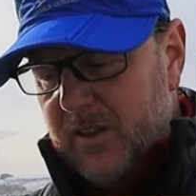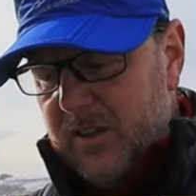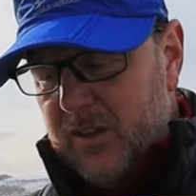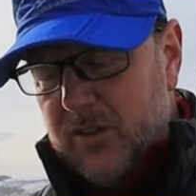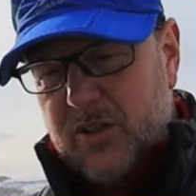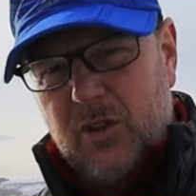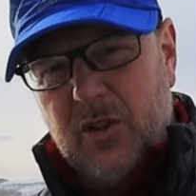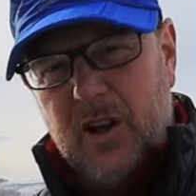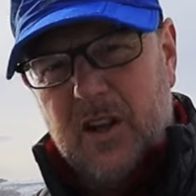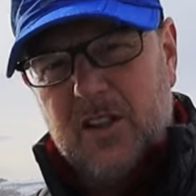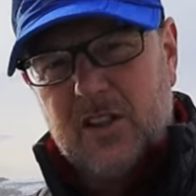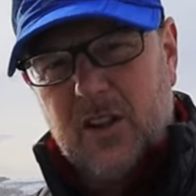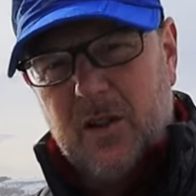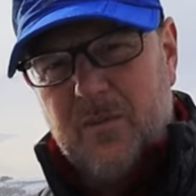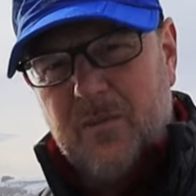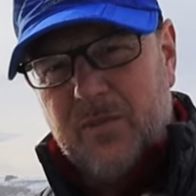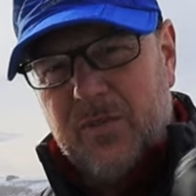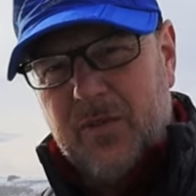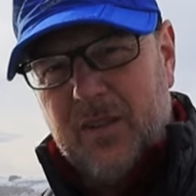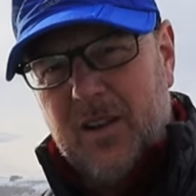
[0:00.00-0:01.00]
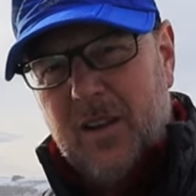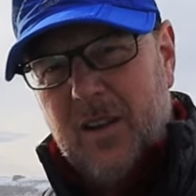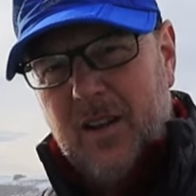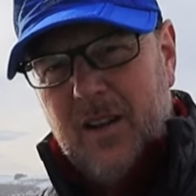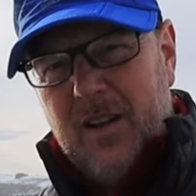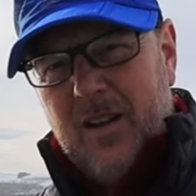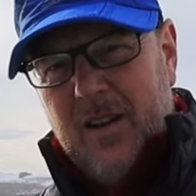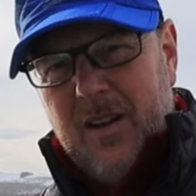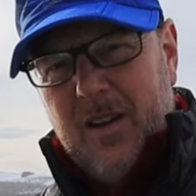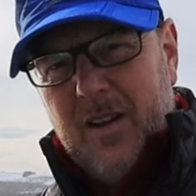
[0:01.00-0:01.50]
So till next time,
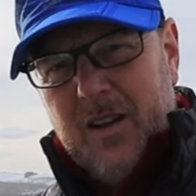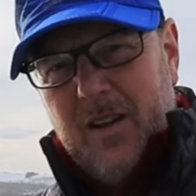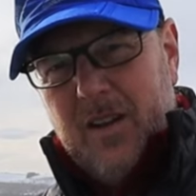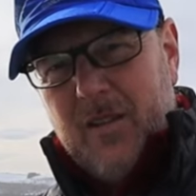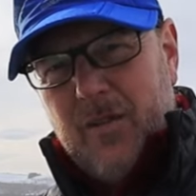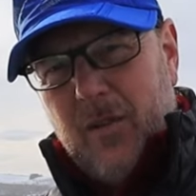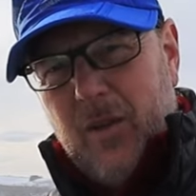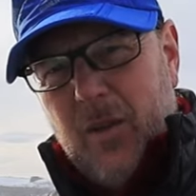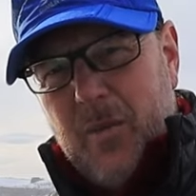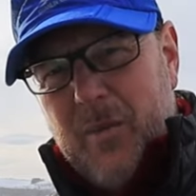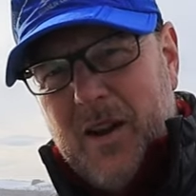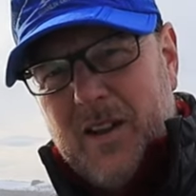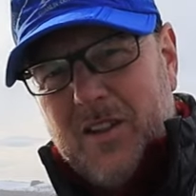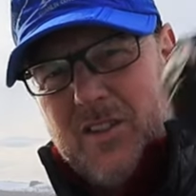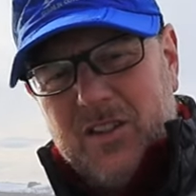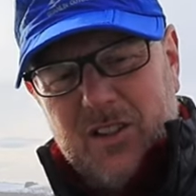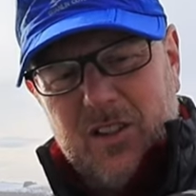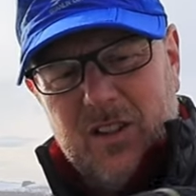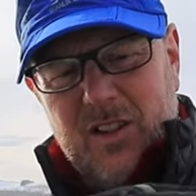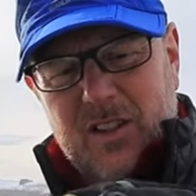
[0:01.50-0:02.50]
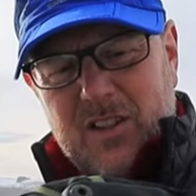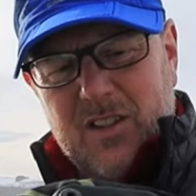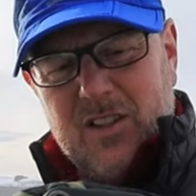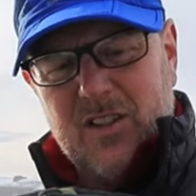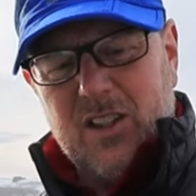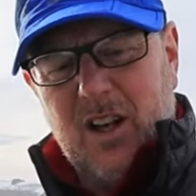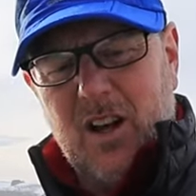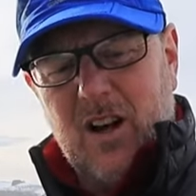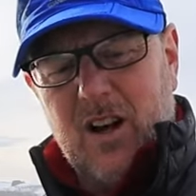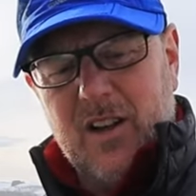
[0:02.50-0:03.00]
from the mits, the
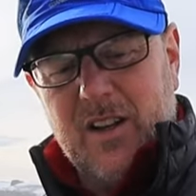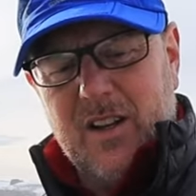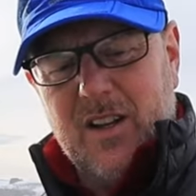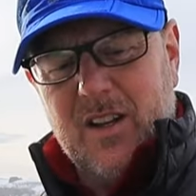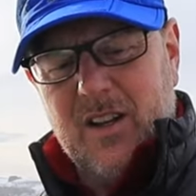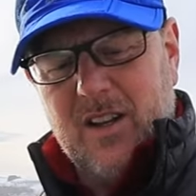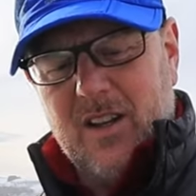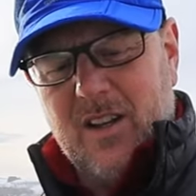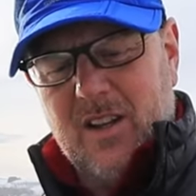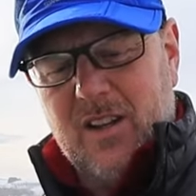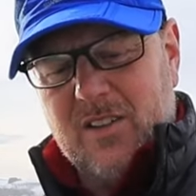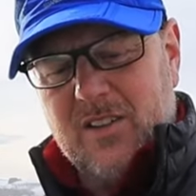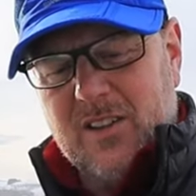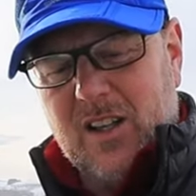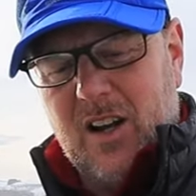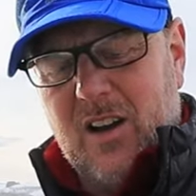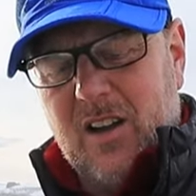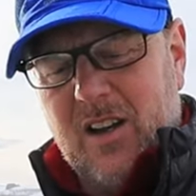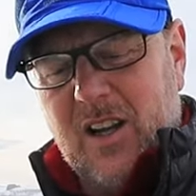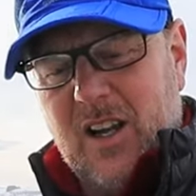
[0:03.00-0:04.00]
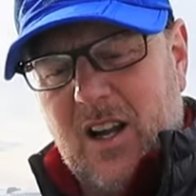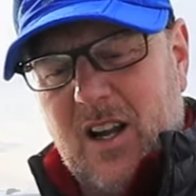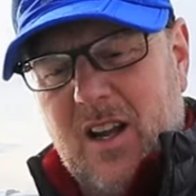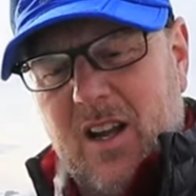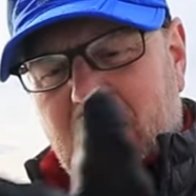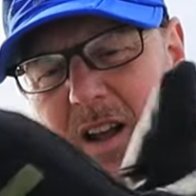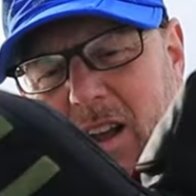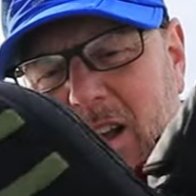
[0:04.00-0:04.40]
SCADA, SCADI